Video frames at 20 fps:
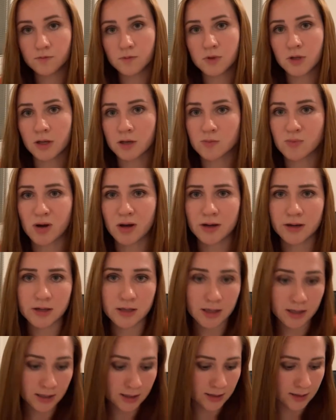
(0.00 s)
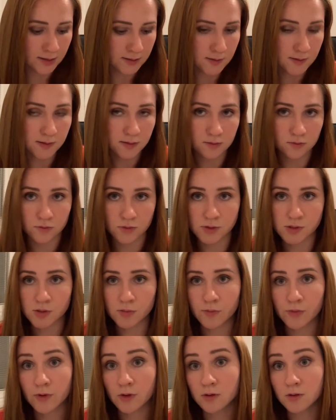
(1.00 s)
like buying ads or
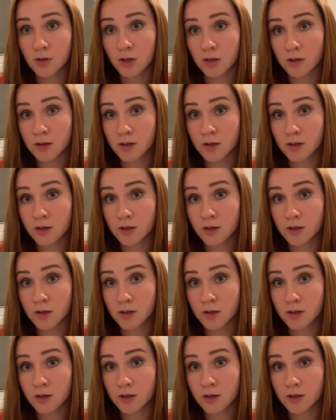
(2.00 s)
something like